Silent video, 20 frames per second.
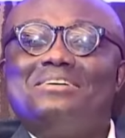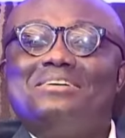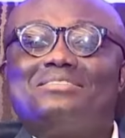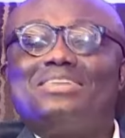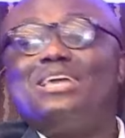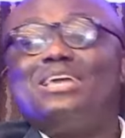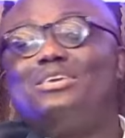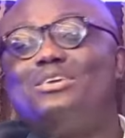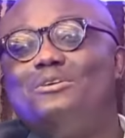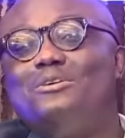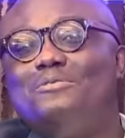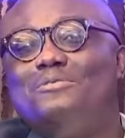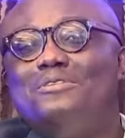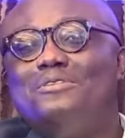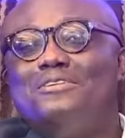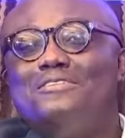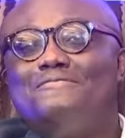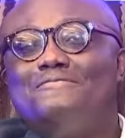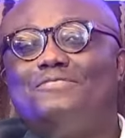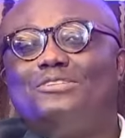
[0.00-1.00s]
Thank
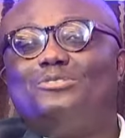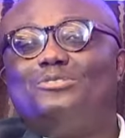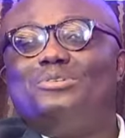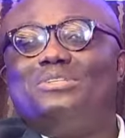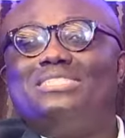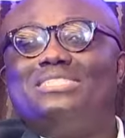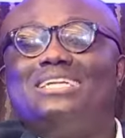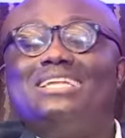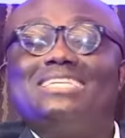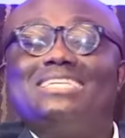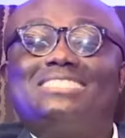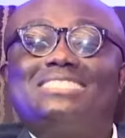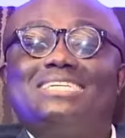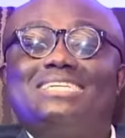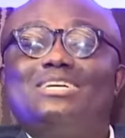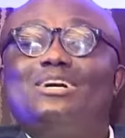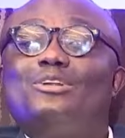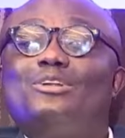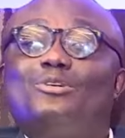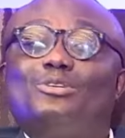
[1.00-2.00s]
you for doing the
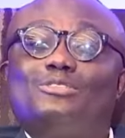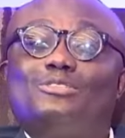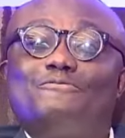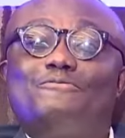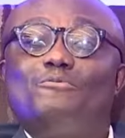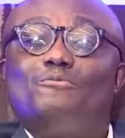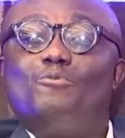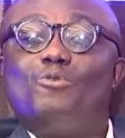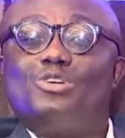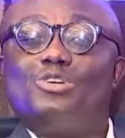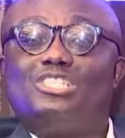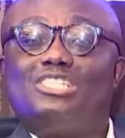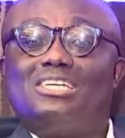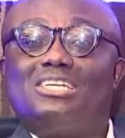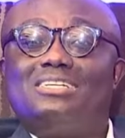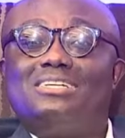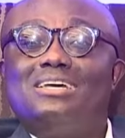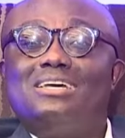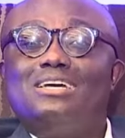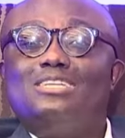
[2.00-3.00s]
listening and also for
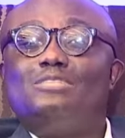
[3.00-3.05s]
watching.